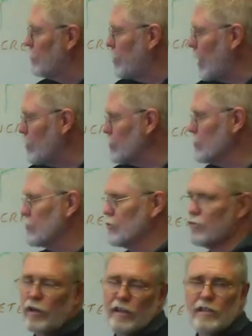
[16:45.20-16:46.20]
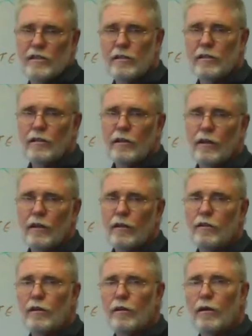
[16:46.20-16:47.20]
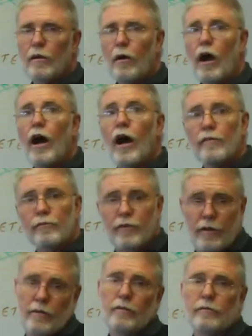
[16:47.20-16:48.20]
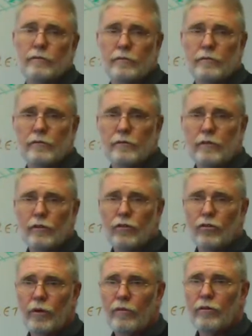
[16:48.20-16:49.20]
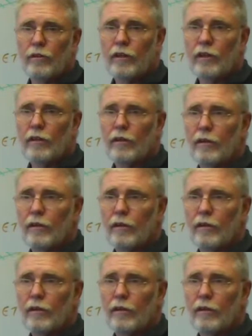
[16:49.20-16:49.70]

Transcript: Post stressed. After you do everything.